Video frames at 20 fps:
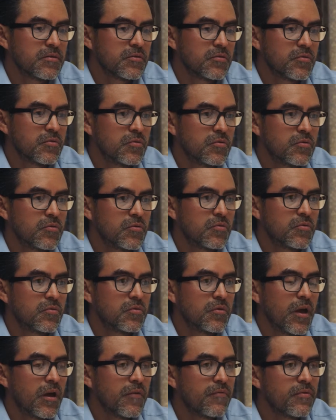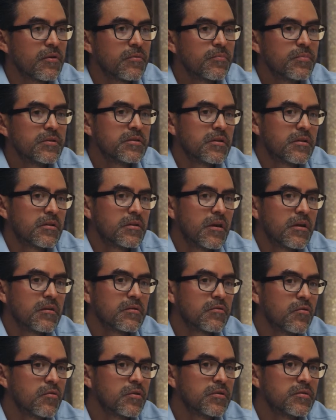to have therapies that are
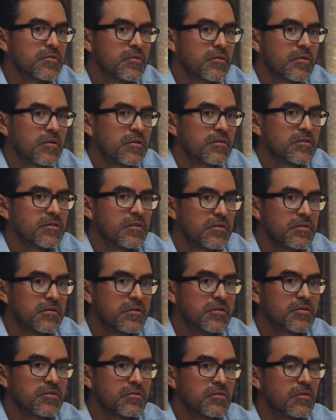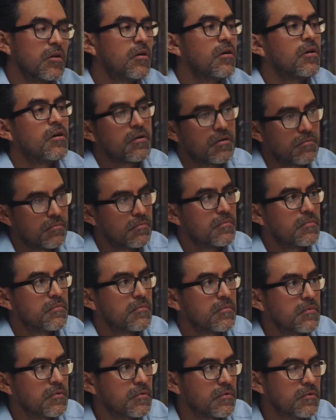not going to cause additional harm,
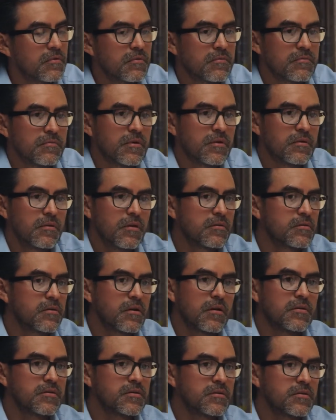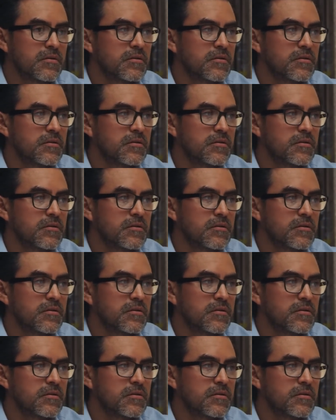not cause an